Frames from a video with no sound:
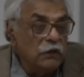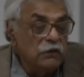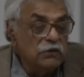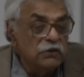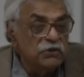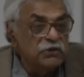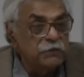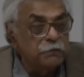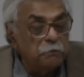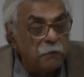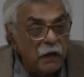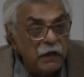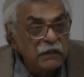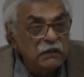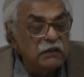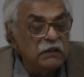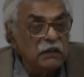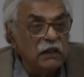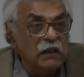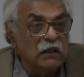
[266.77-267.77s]

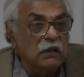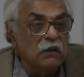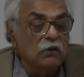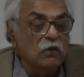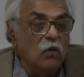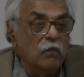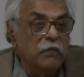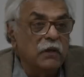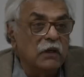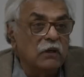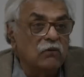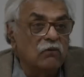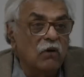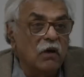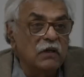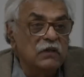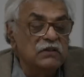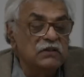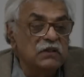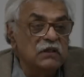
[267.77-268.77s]
despite the economic
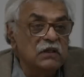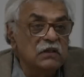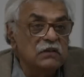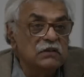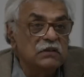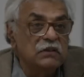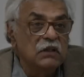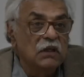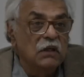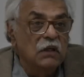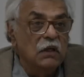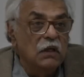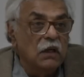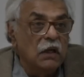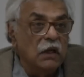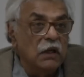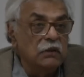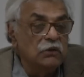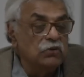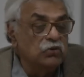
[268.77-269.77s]
crises,
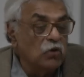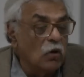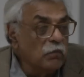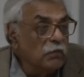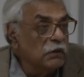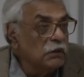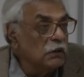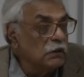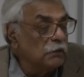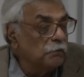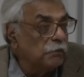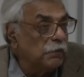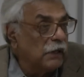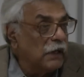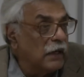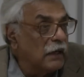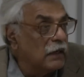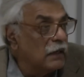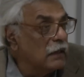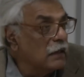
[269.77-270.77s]
a dominant
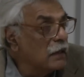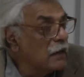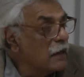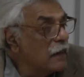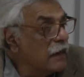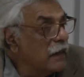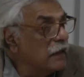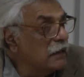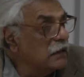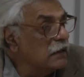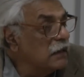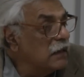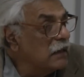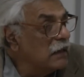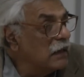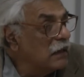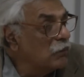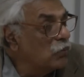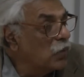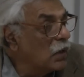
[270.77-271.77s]
player in
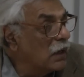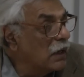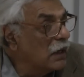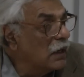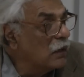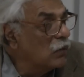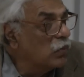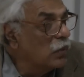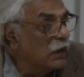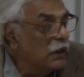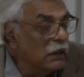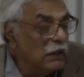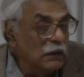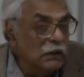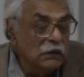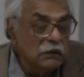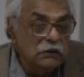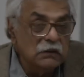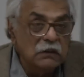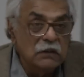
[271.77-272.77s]
the
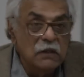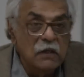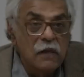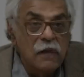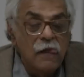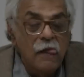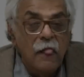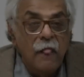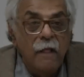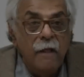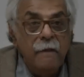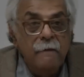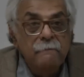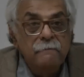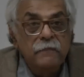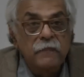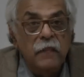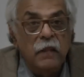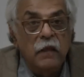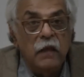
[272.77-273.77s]
world,
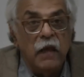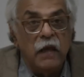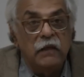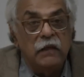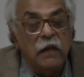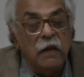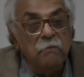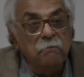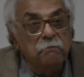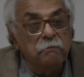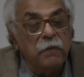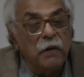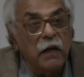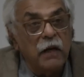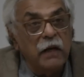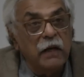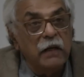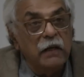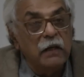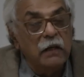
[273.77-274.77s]
an
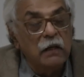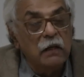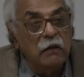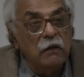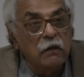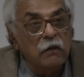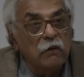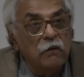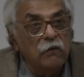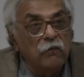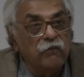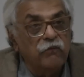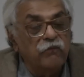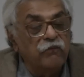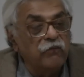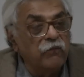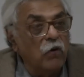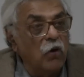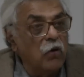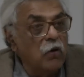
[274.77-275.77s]
empire
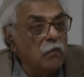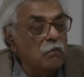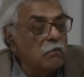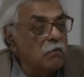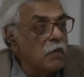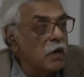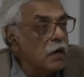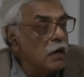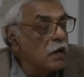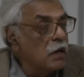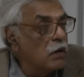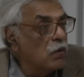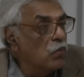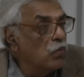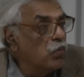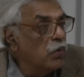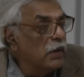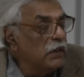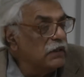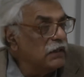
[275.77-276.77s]
from
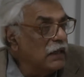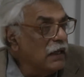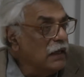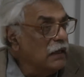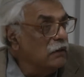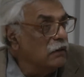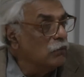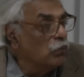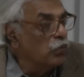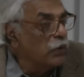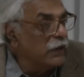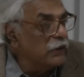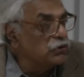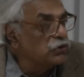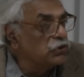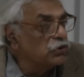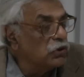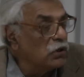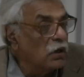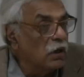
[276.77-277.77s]
within
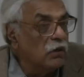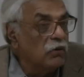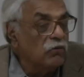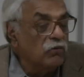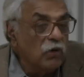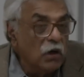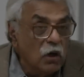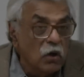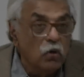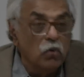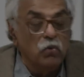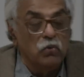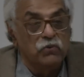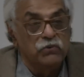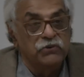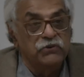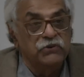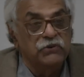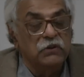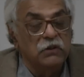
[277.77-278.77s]
which
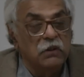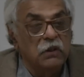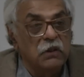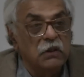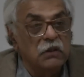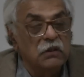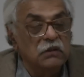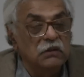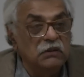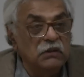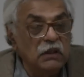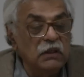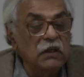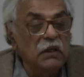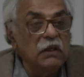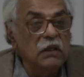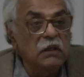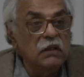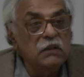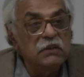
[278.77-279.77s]
arose
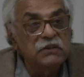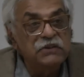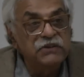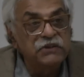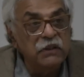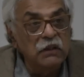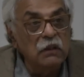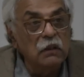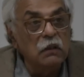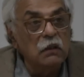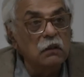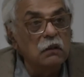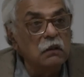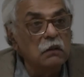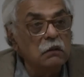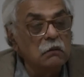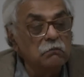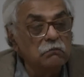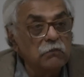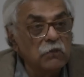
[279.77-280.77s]
the
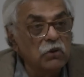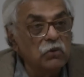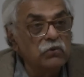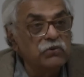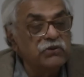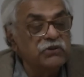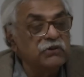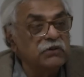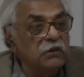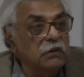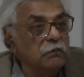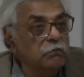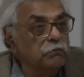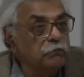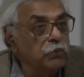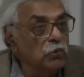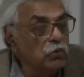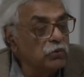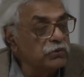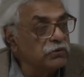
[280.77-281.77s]
single most
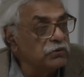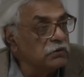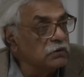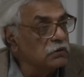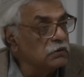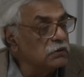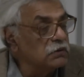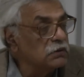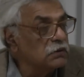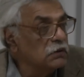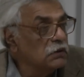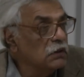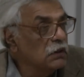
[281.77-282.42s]
important